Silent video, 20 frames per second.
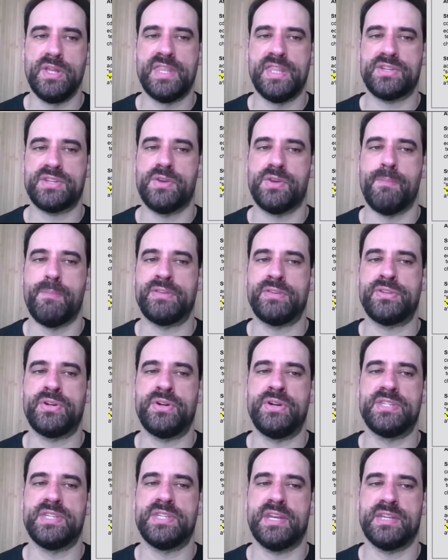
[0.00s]
It doesn't
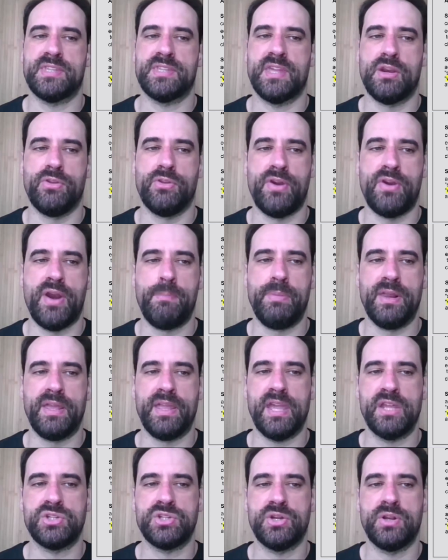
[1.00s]
matter, it's just another
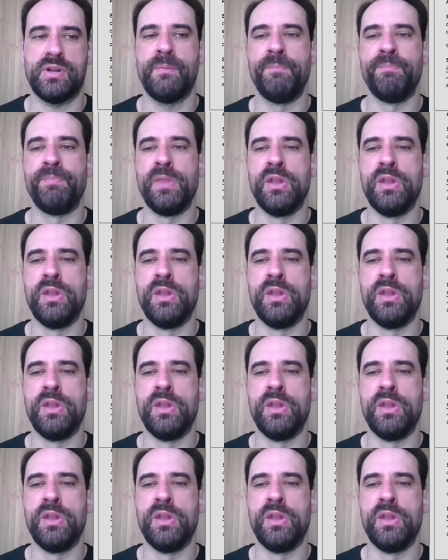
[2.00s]
application.